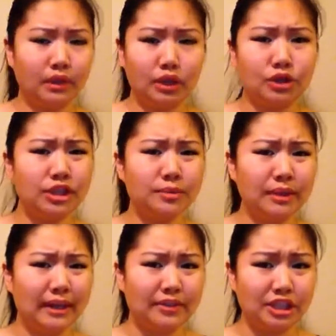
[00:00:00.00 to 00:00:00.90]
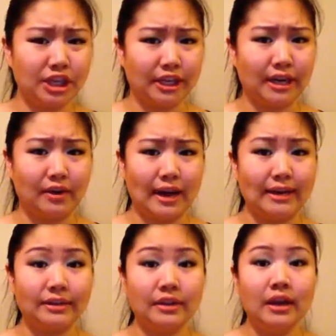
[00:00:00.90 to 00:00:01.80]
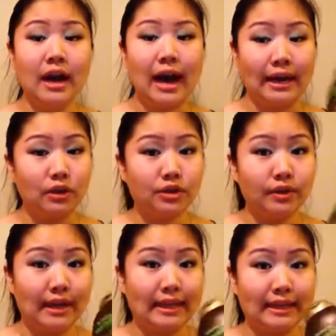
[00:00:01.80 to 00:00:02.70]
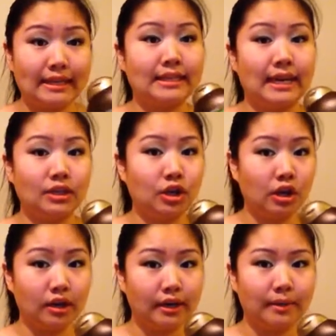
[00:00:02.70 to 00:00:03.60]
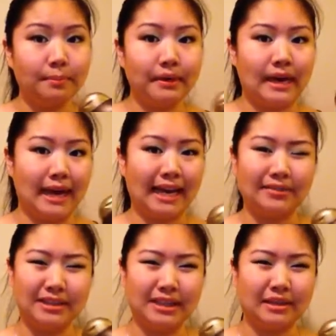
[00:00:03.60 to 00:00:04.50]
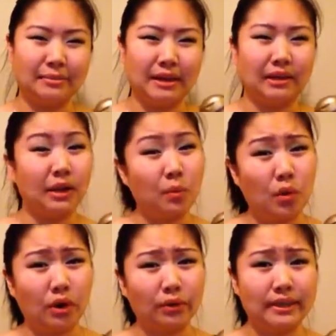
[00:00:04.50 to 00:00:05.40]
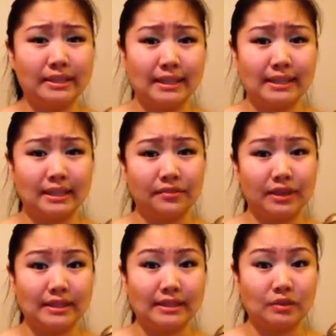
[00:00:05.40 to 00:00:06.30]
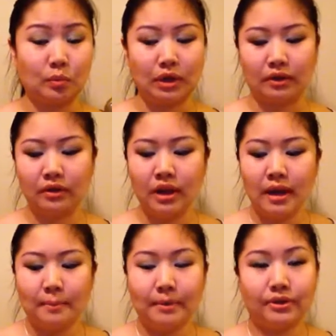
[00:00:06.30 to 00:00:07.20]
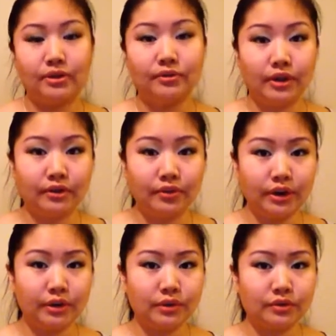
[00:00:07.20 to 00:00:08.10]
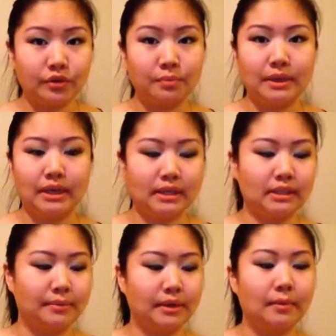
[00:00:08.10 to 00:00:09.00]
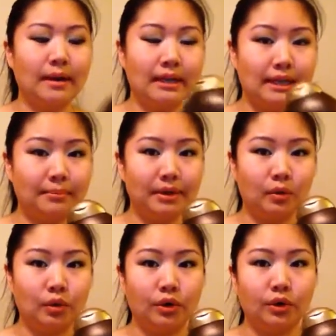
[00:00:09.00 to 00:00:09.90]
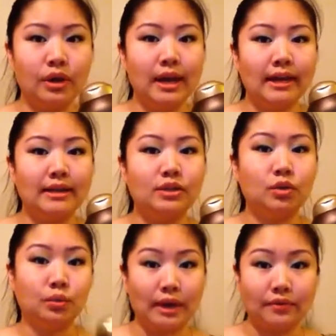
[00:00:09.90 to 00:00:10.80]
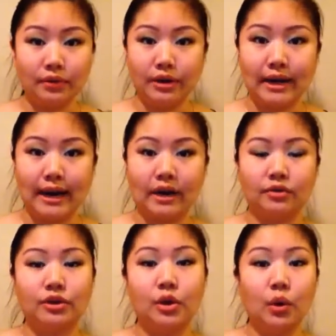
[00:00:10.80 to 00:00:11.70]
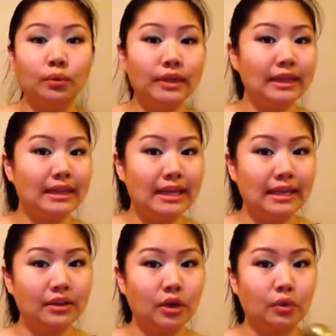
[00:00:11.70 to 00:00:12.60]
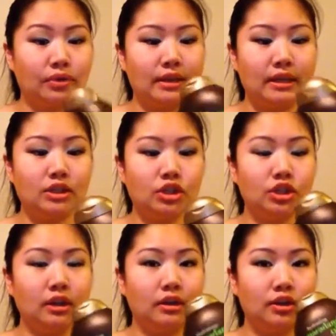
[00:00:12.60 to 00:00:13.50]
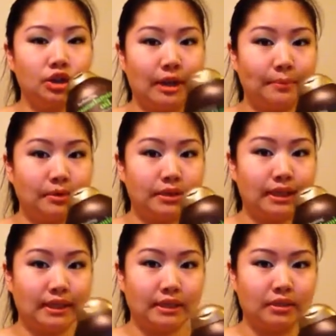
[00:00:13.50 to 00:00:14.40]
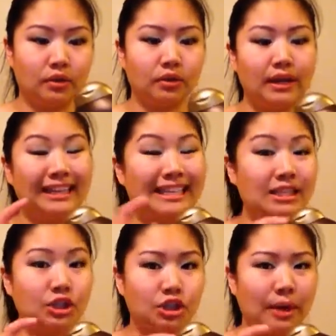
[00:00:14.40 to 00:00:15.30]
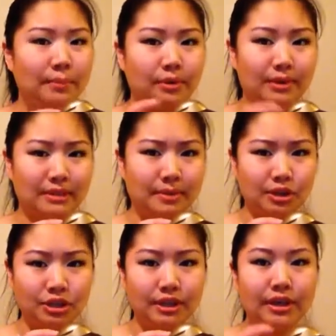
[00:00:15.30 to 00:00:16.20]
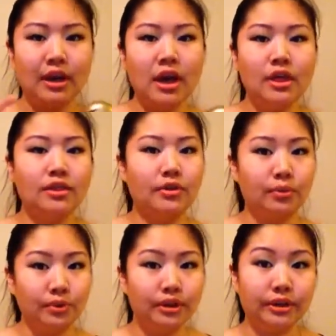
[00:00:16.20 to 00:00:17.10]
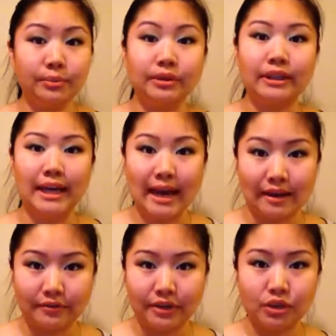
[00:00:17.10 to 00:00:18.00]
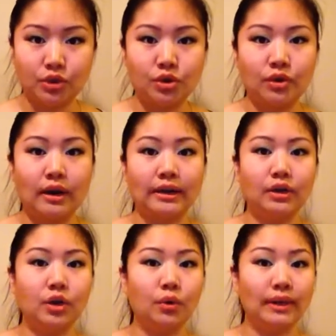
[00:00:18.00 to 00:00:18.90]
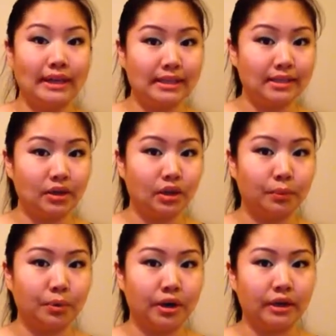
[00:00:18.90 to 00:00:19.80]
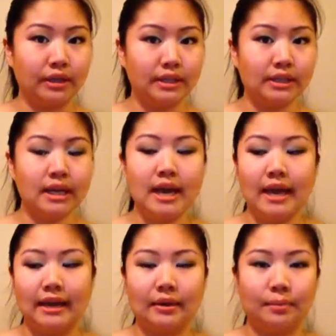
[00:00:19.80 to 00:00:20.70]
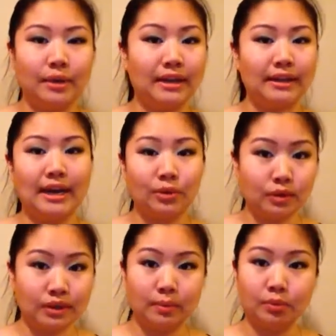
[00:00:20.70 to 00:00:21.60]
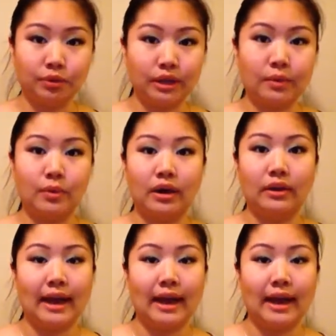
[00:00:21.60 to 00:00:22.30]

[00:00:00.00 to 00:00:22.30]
you just really have to check it out. I also get these at Target, but I have seen them at like Walgreens and CVS as well. But they're very useful because, I mean, macadamia oil is great for your hair. The only thing though, these shampoos or at least the shampoo especially, they're really heavy, so you gotta go easy on the product. It lathers up really well,